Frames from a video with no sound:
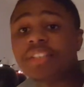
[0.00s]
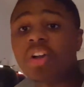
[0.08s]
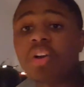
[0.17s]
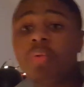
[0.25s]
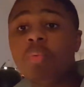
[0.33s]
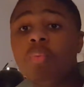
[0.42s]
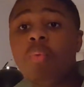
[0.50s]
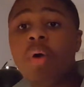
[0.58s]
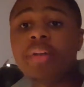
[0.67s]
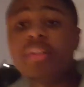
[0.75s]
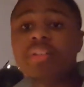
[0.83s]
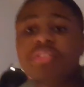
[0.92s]
These guys
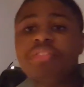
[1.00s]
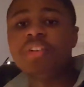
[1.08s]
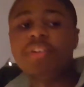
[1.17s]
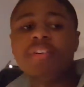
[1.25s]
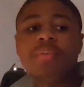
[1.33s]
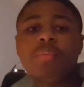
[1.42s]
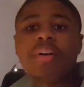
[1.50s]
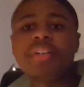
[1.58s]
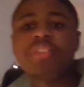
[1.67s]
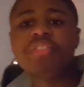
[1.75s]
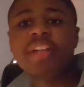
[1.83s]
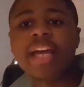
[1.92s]
are
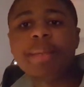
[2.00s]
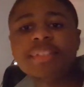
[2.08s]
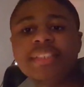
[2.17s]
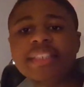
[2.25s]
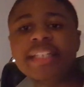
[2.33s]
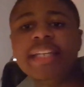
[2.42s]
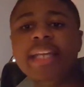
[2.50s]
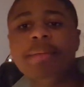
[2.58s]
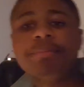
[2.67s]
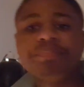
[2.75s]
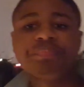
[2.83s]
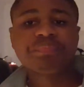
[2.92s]
wonderful, wonderful
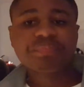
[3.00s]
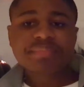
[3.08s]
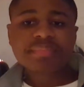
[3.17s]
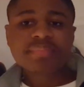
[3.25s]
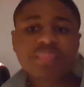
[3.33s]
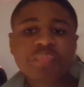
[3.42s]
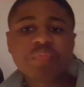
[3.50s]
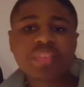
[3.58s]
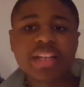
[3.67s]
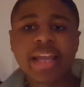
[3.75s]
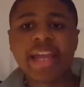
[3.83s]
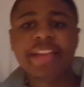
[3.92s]
animals to keep,
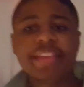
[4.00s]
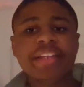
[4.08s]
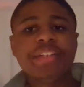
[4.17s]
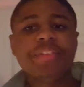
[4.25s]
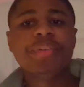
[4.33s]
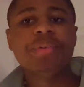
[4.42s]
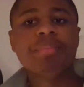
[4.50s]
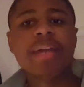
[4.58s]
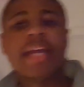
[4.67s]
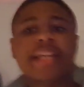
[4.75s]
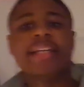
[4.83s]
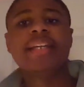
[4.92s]
and
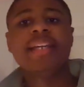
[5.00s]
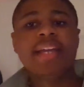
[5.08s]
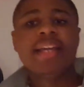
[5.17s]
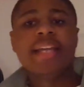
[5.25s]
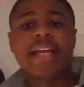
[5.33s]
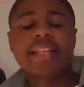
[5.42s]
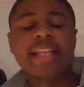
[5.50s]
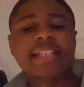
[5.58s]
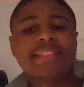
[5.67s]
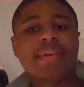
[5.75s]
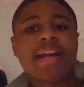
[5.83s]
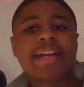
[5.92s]
they do make.
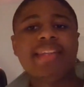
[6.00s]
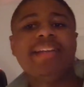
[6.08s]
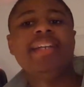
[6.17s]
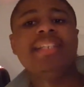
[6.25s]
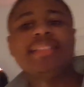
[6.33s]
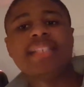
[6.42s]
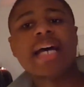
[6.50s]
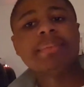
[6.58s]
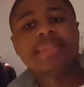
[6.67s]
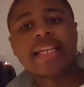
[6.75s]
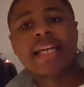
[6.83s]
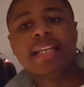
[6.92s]
And that's why
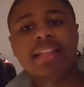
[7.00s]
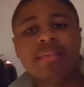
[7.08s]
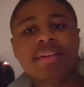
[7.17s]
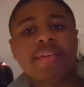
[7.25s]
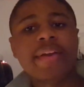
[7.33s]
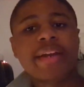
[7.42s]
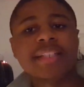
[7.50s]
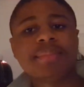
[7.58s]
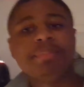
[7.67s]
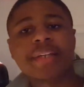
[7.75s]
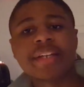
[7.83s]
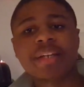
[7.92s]
they're in the top 10 of
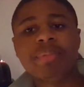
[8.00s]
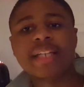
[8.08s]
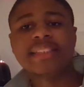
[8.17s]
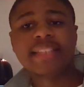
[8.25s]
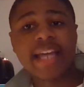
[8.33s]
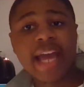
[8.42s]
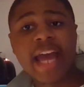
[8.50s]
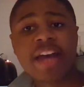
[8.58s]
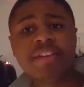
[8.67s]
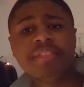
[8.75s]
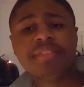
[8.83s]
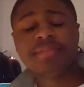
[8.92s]
the greatest beginner
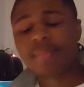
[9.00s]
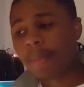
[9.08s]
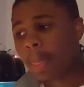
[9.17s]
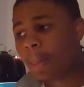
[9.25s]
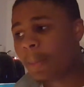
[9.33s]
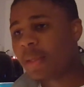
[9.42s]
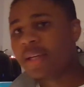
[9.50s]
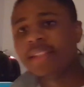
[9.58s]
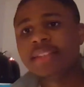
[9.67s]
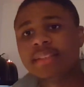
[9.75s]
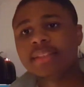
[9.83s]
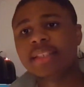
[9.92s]
pets to have.
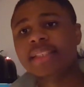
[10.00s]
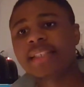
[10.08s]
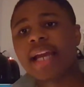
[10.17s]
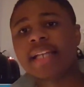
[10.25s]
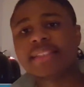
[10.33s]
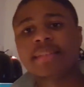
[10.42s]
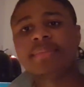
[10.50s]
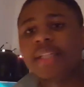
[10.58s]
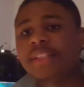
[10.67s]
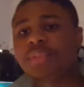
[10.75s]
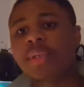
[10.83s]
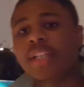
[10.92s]
So these
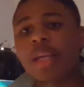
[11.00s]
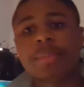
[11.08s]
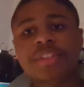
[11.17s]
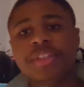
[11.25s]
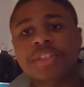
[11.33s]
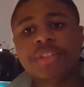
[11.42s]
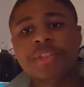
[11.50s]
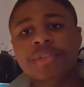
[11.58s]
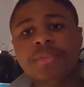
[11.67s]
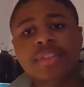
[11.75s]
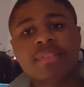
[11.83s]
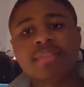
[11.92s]
guys sometimes rank
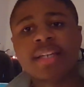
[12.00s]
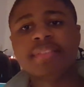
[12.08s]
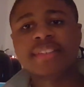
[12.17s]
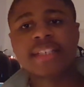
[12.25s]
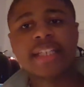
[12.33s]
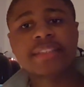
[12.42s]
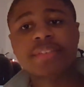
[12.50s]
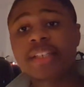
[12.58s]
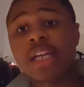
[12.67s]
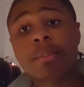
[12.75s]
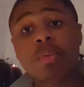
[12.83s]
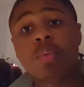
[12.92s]
number 2,
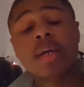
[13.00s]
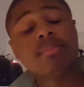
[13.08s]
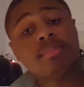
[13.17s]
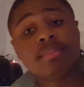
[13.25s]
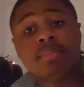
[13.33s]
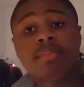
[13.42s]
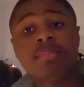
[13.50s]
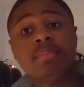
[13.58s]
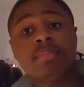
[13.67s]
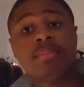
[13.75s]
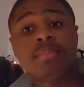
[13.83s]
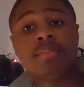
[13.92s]
sometimes these guys rank number
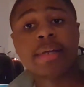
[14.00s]
1.